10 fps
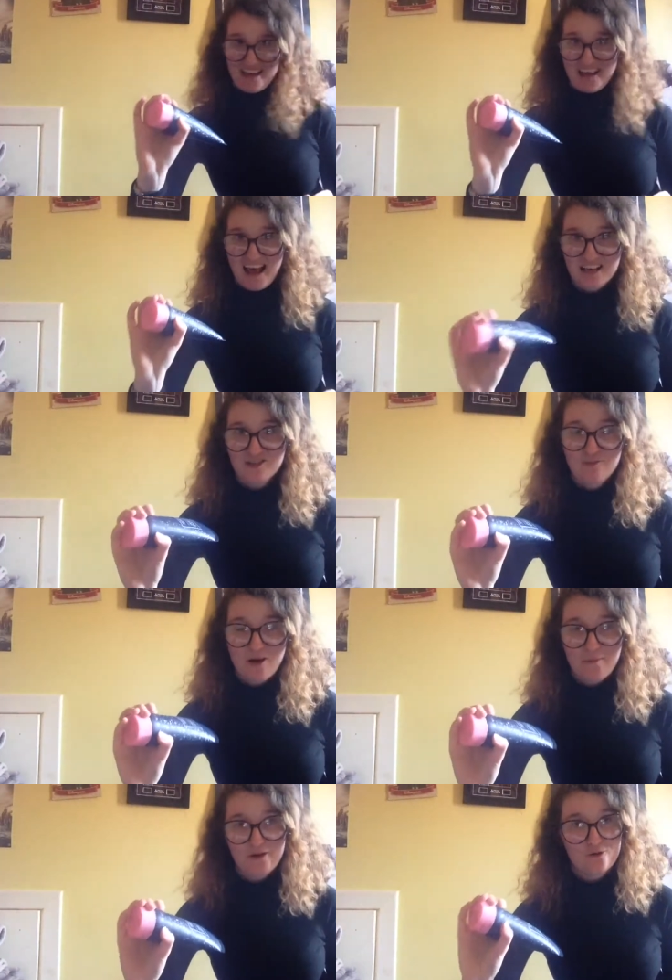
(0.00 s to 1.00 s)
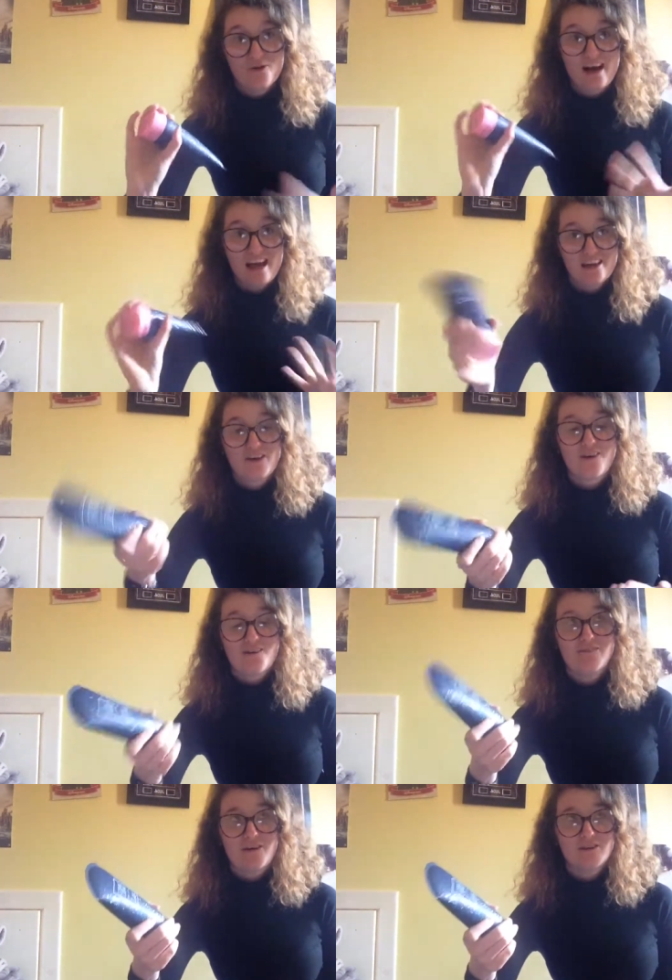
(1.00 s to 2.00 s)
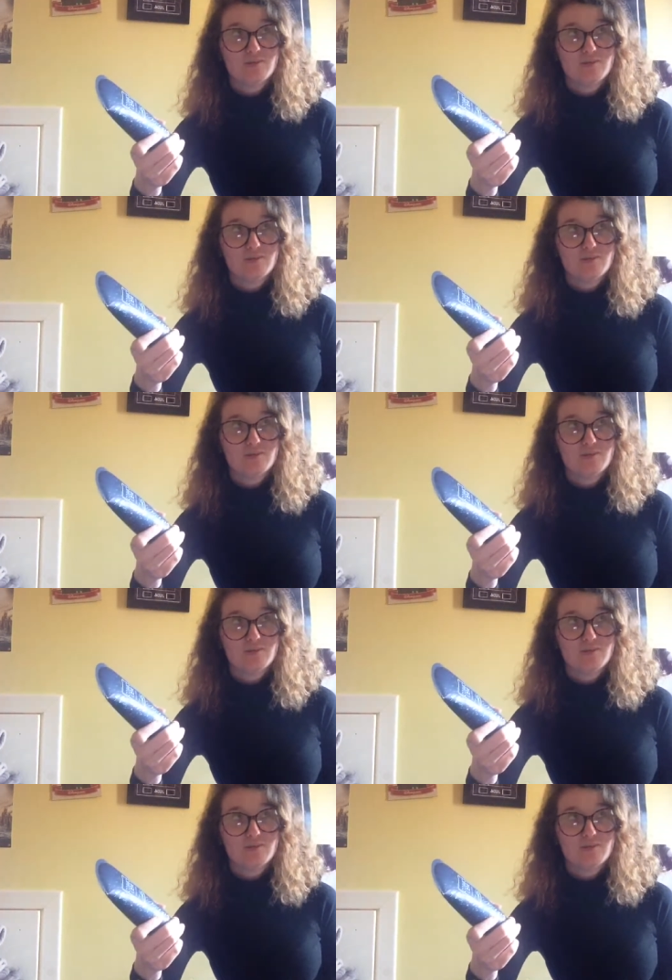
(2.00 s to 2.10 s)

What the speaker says: Like, as you'll probably know, I love outer